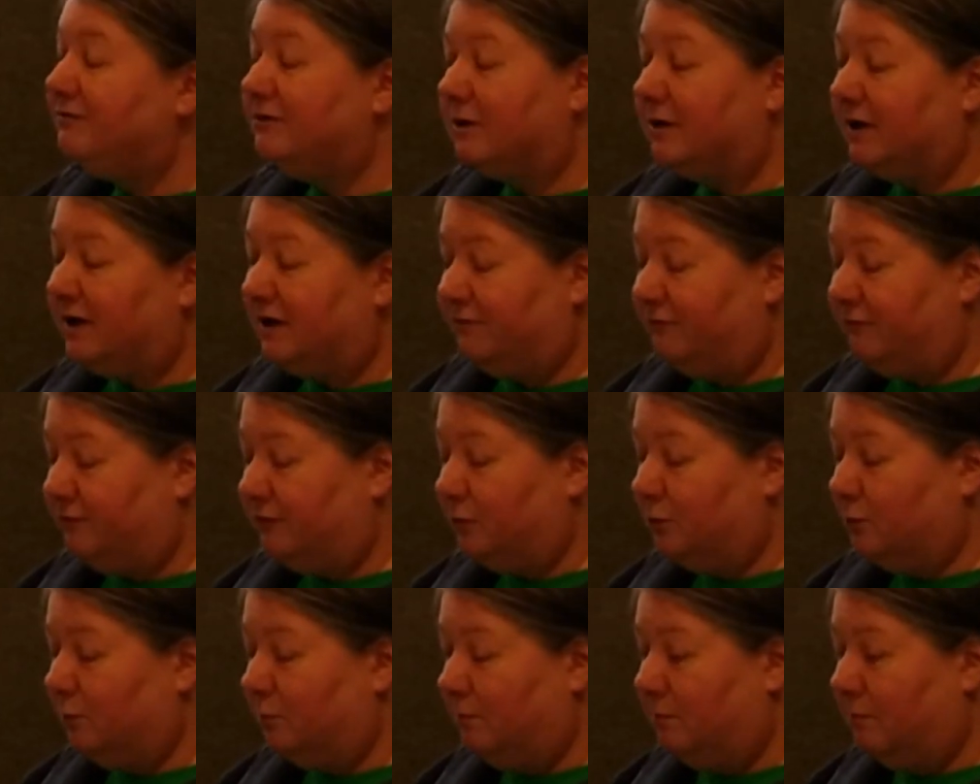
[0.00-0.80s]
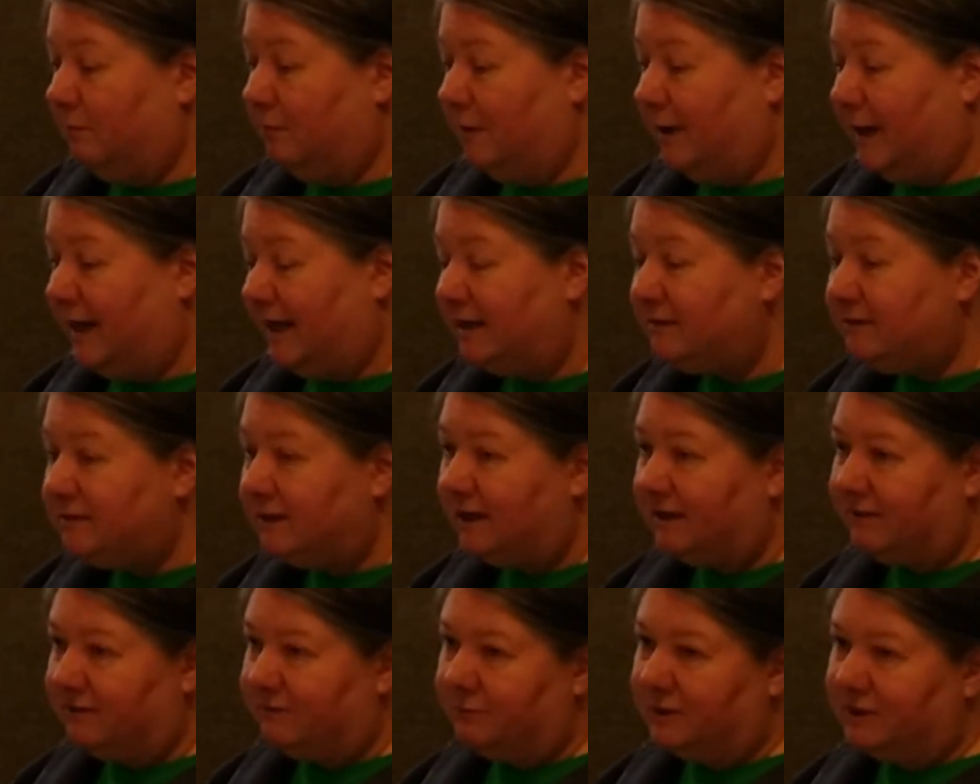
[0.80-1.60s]
if you hit
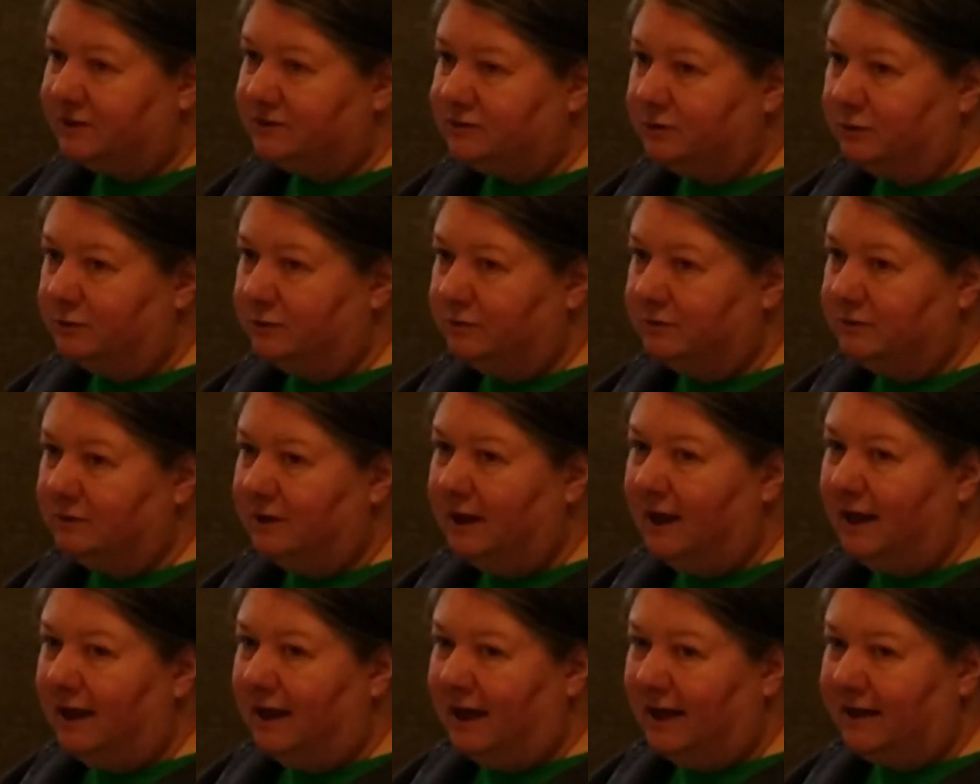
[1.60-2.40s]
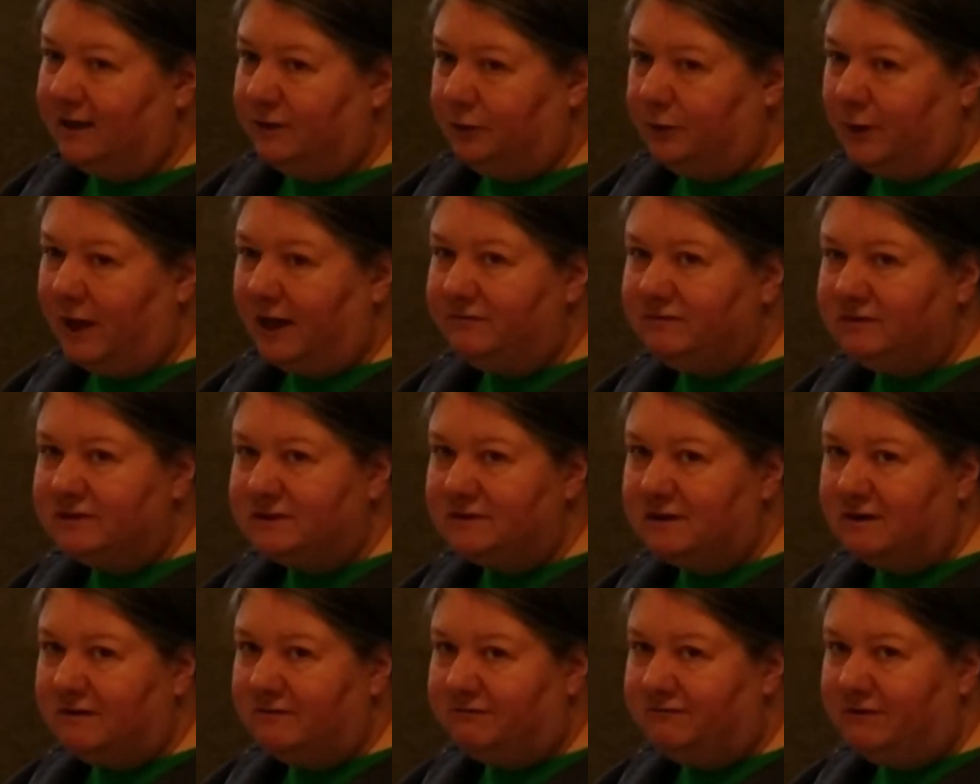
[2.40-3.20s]
that threshold and you have to
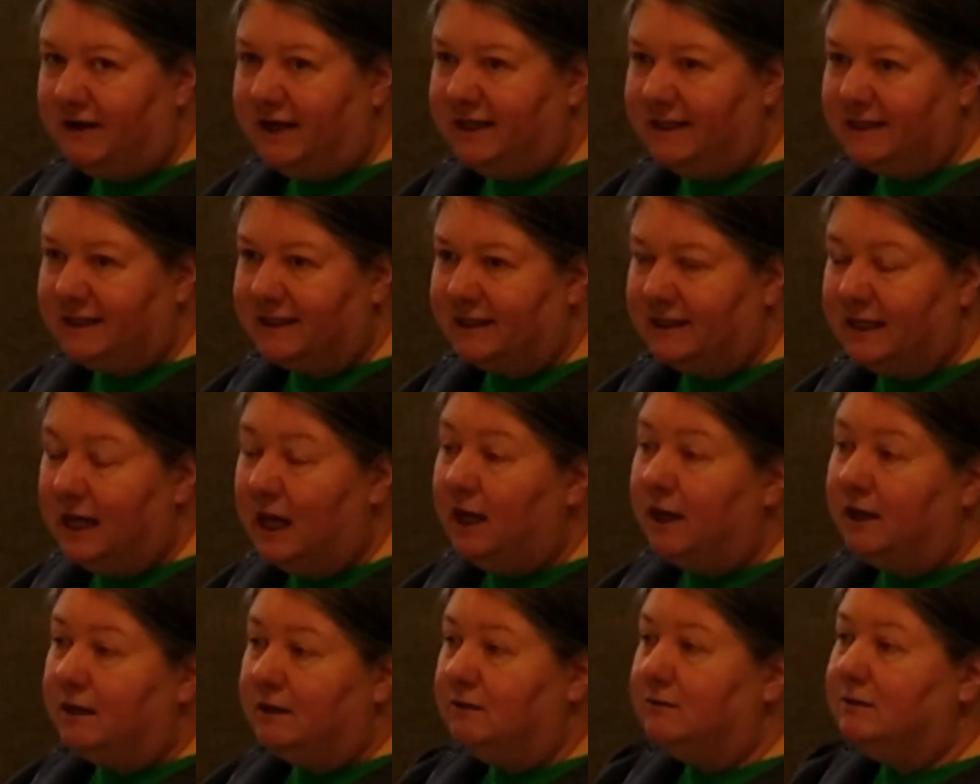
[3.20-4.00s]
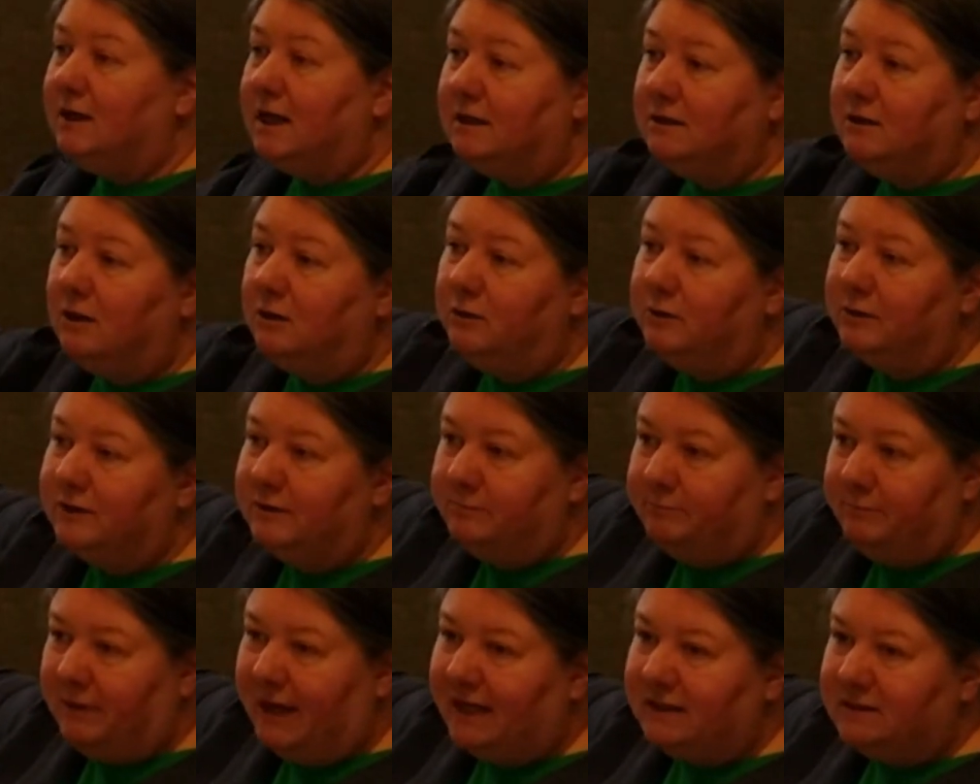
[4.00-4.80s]
start filing, you gotta go
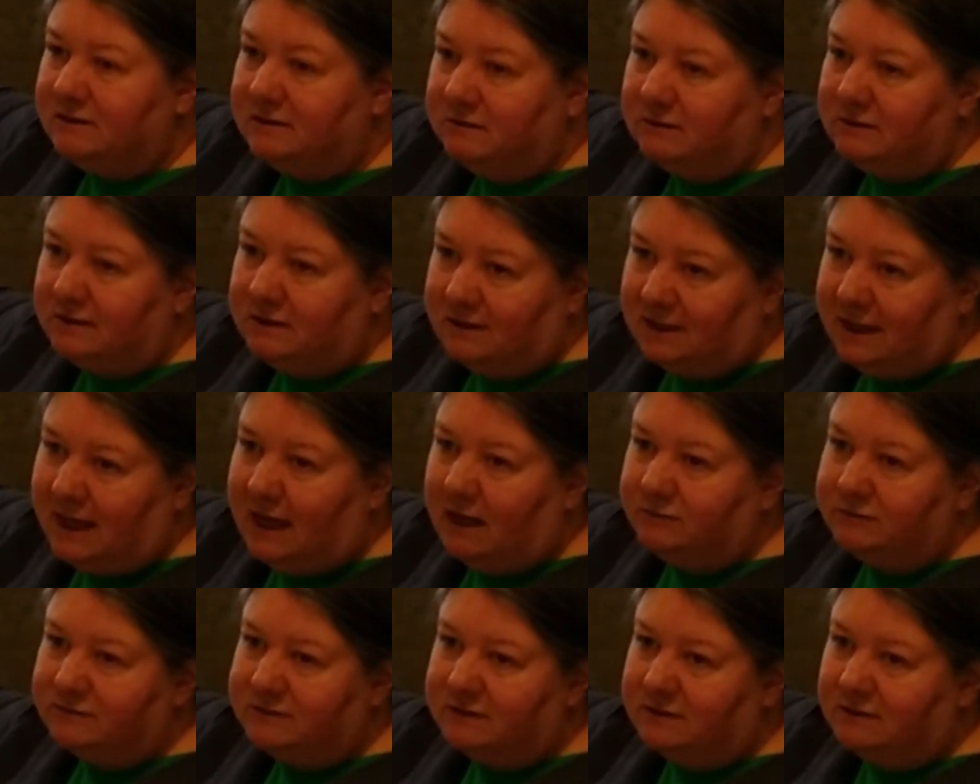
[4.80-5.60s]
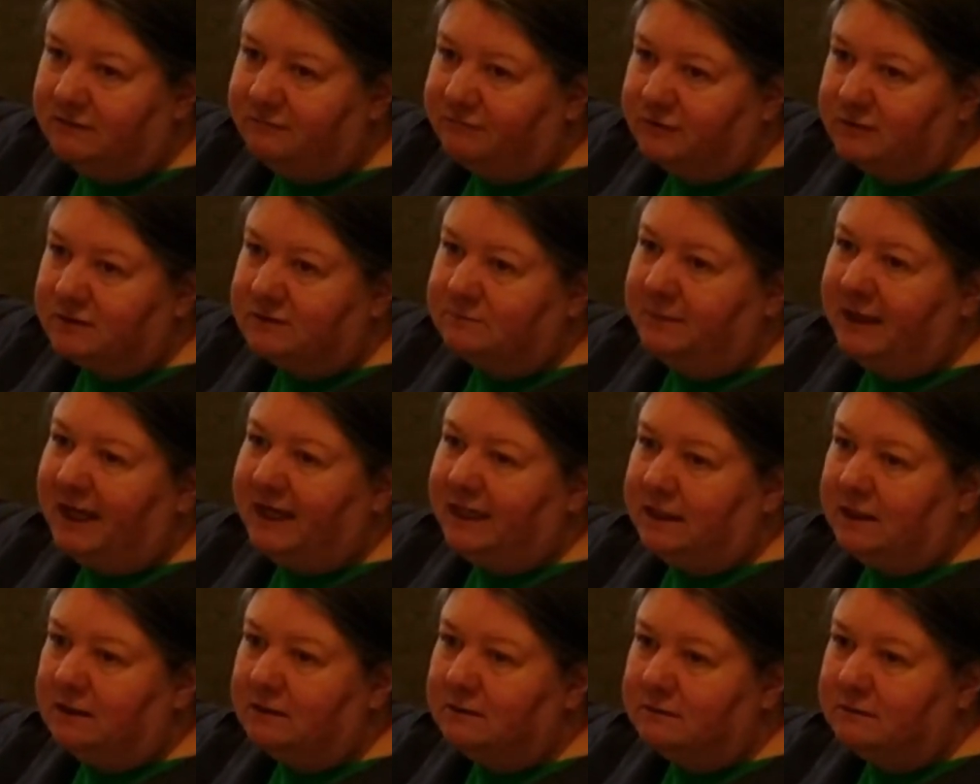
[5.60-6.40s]
back to an account to the first
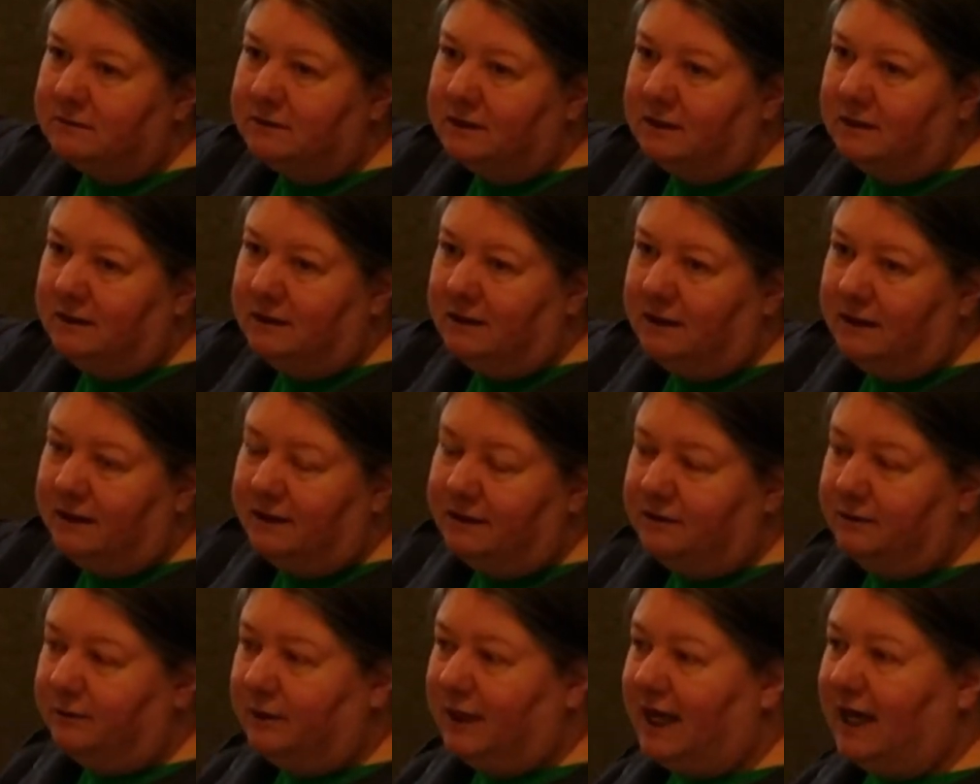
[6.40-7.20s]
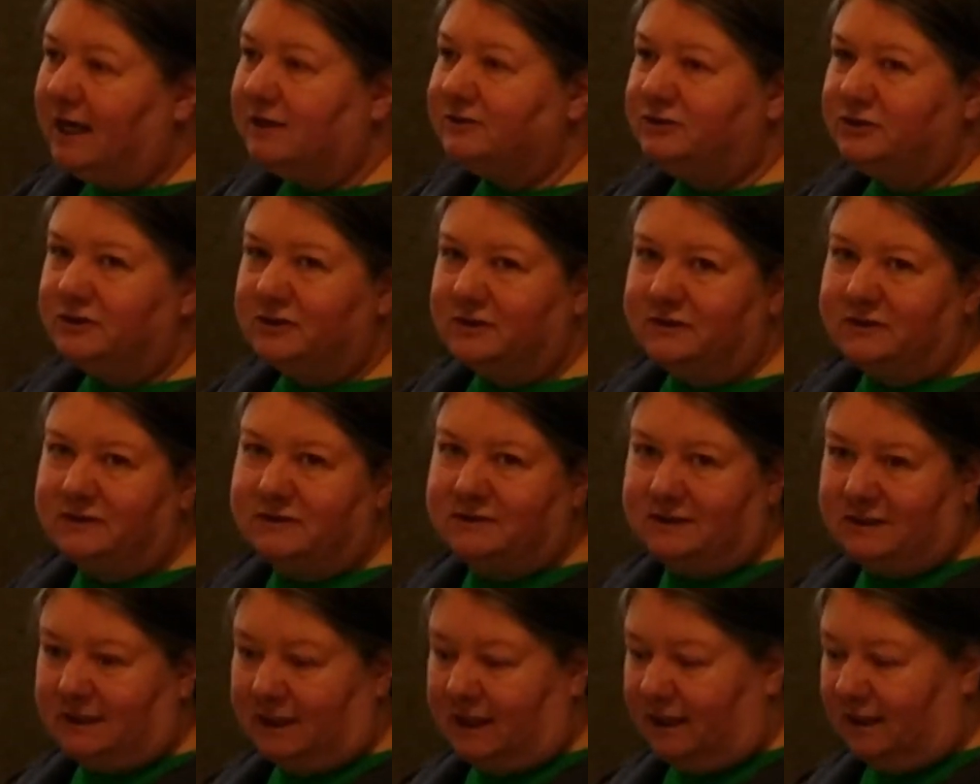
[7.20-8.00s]
penny. You can't just
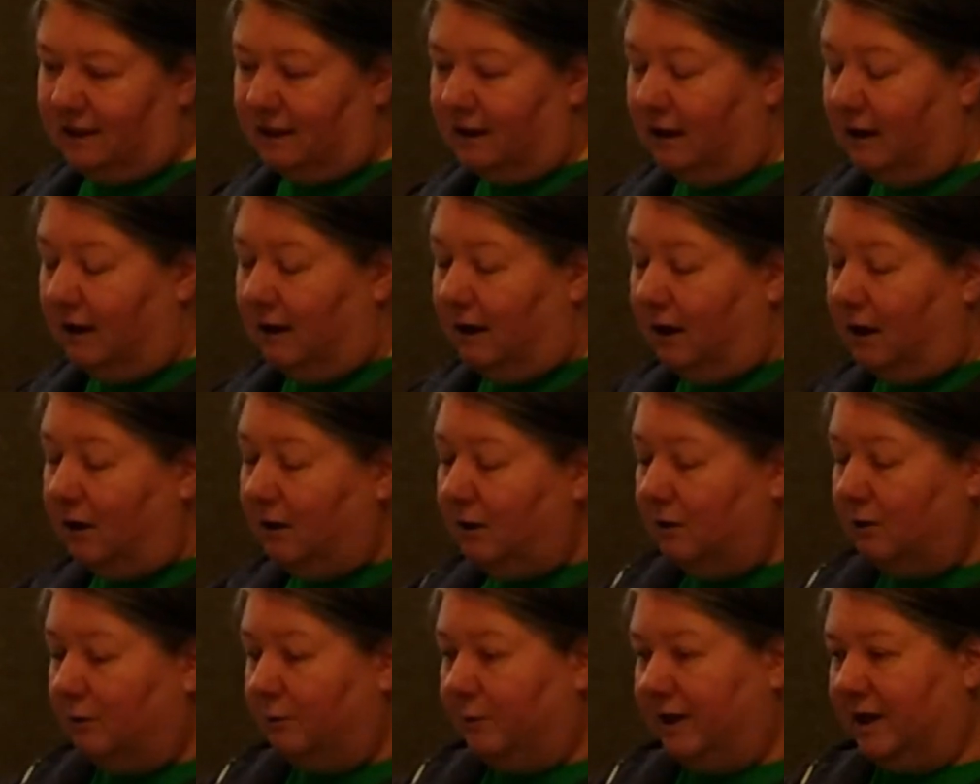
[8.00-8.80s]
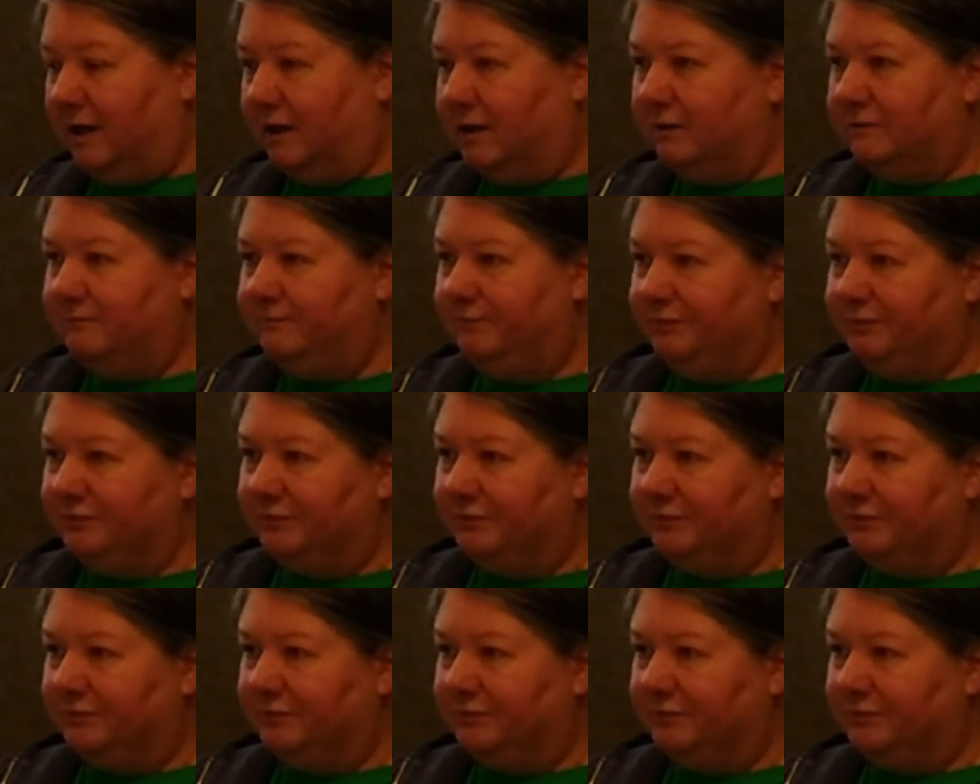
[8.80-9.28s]
say, oh, well,